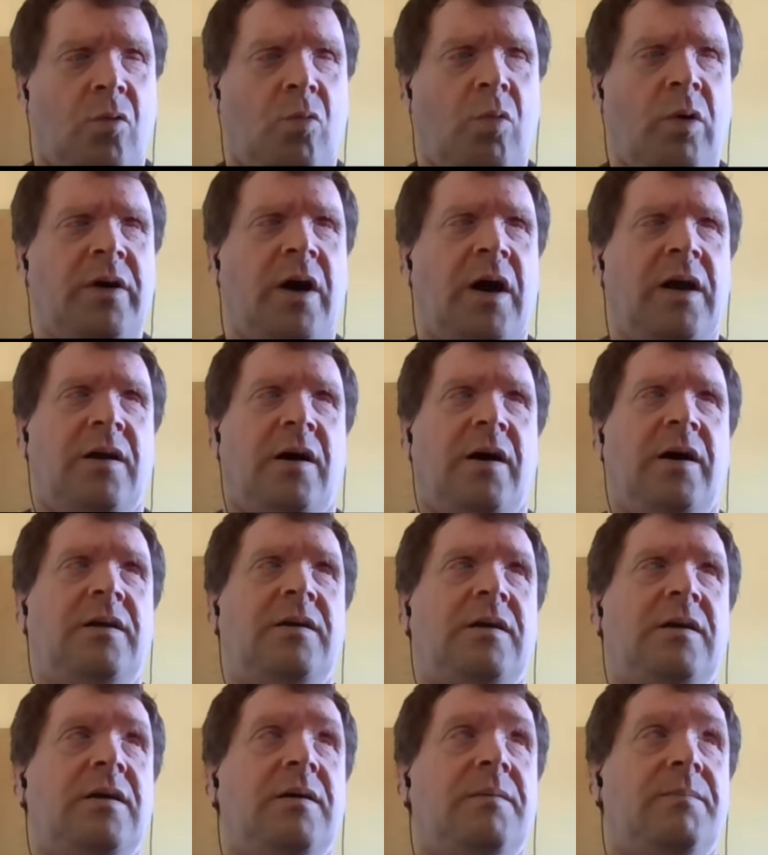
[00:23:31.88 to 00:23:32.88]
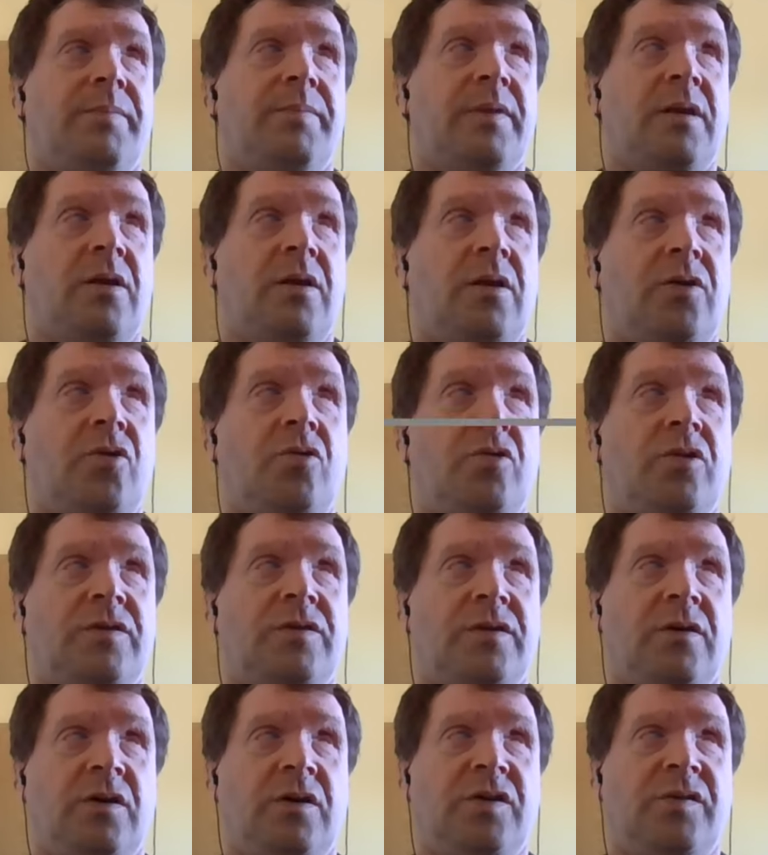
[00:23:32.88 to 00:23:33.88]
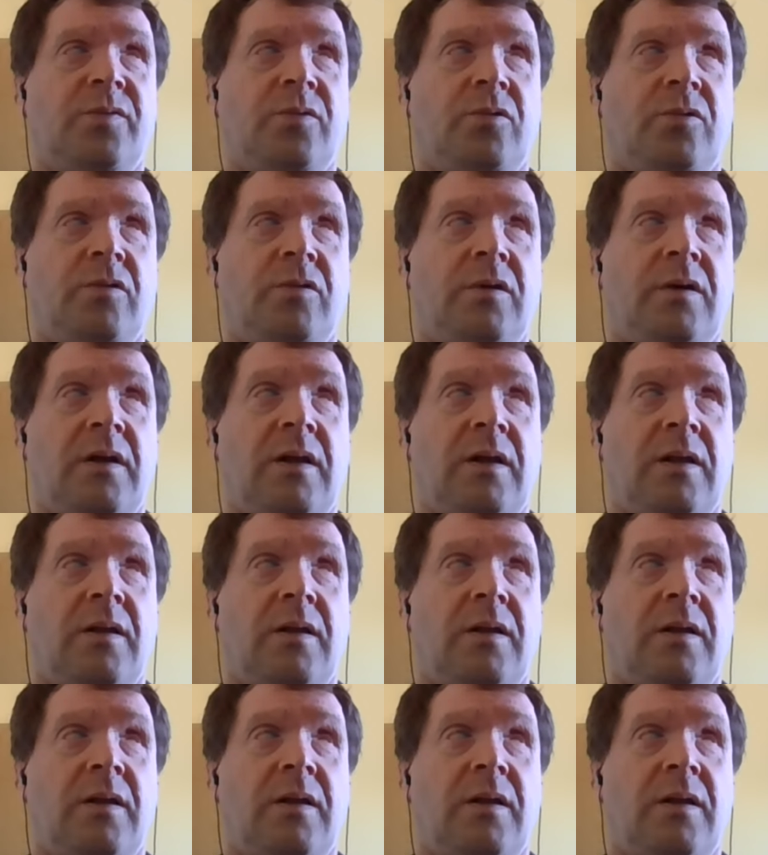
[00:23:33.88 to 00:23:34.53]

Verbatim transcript: One I like, you could search for